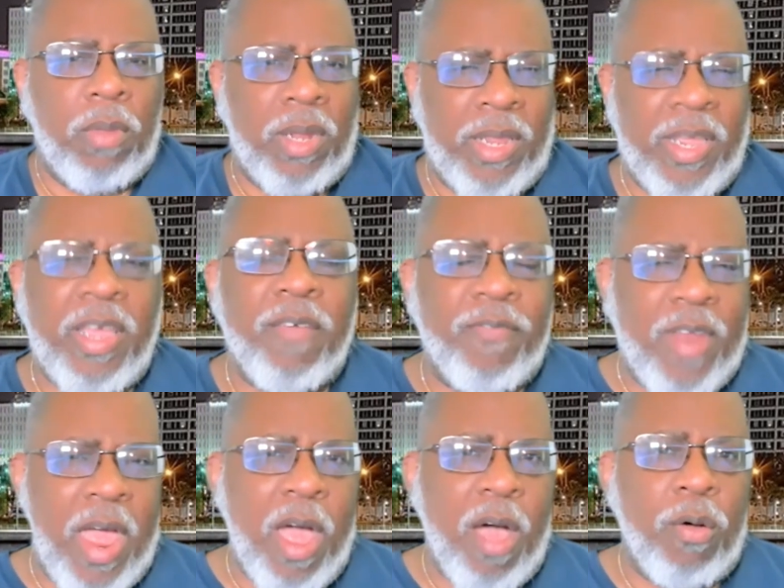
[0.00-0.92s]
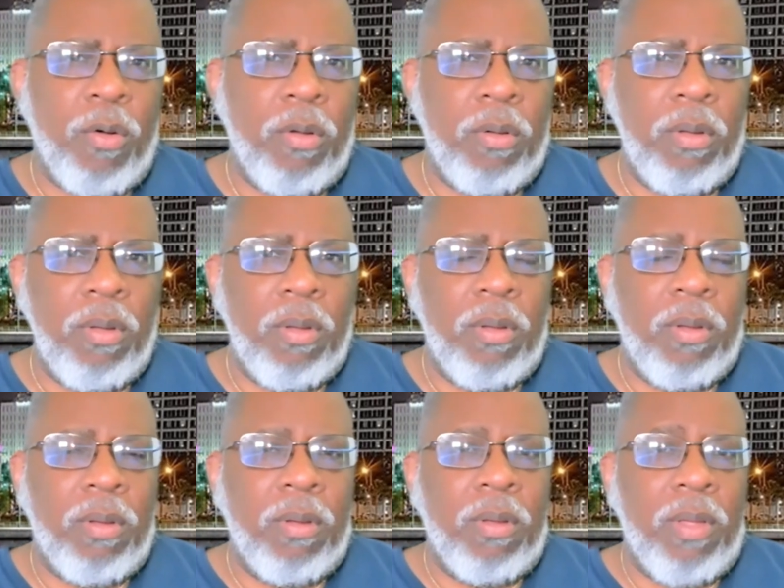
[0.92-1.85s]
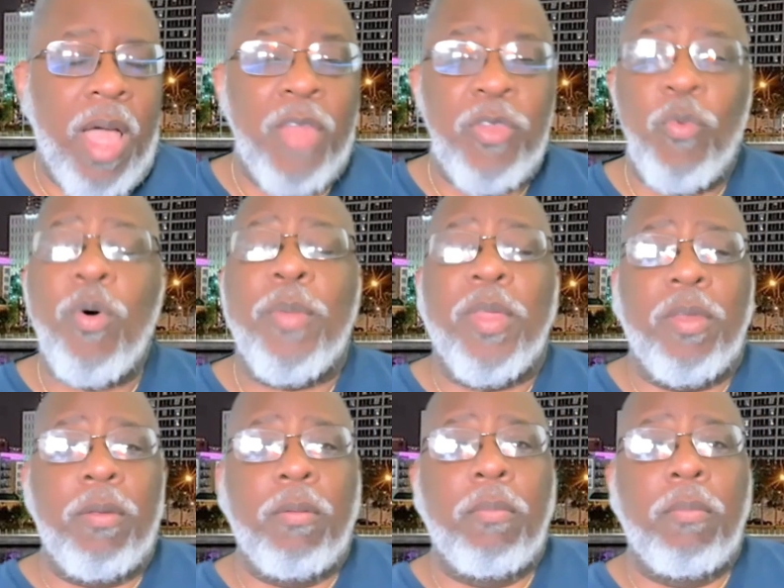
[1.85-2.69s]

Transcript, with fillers: live now as a woman,